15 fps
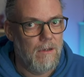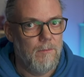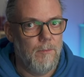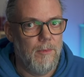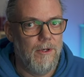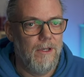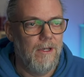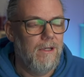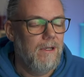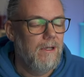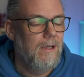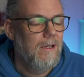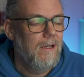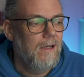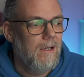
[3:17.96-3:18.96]
But
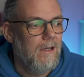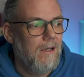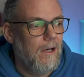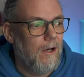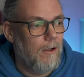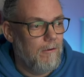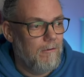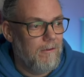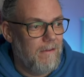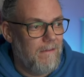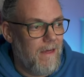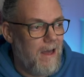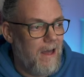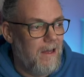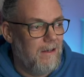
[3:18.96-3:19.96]
other than
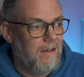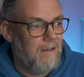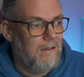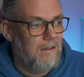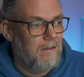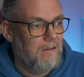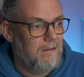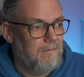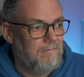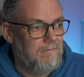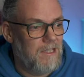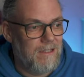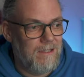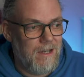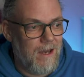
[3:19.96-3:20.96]
that,
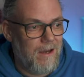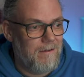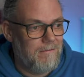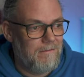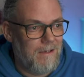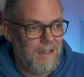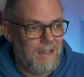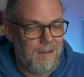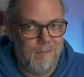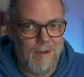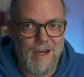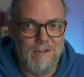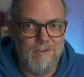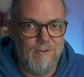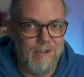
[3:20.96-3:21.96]
didn't have any
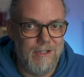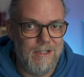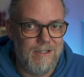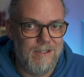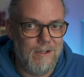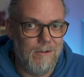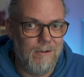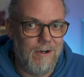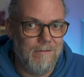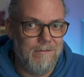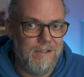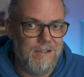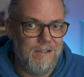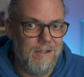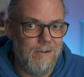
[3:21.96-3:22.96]
bad drinks, no
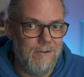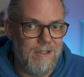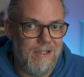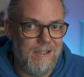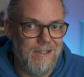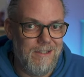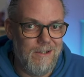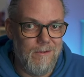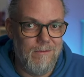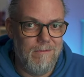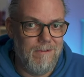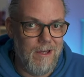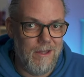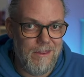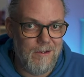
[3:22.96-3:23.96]
coffees, no teas, no
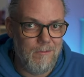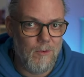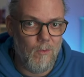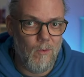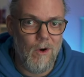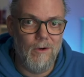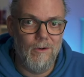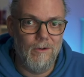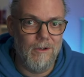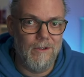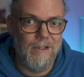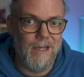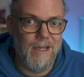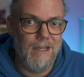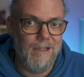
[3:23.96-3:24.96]
nothing but water all
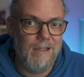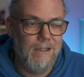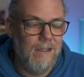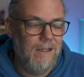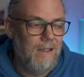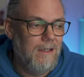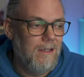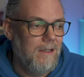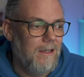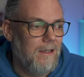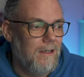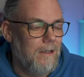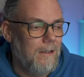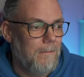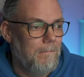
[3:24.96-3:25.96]
day.
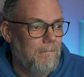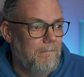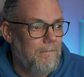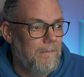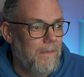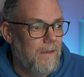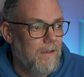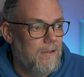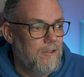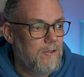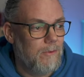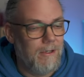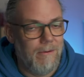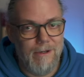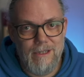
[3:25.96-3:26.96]
Um, so
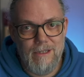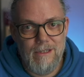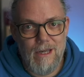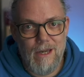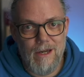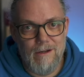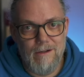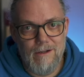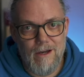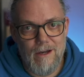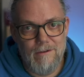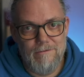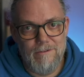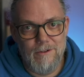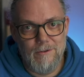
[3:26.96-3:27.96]
anyway, yeah,
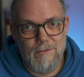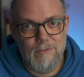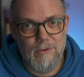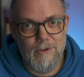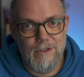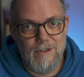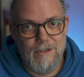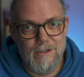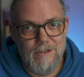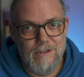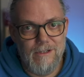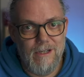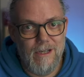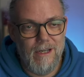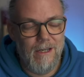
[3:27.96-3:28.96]
I felt pretty good,
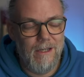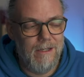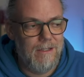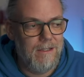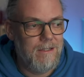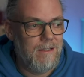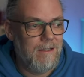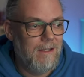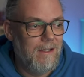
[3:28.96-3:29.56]
and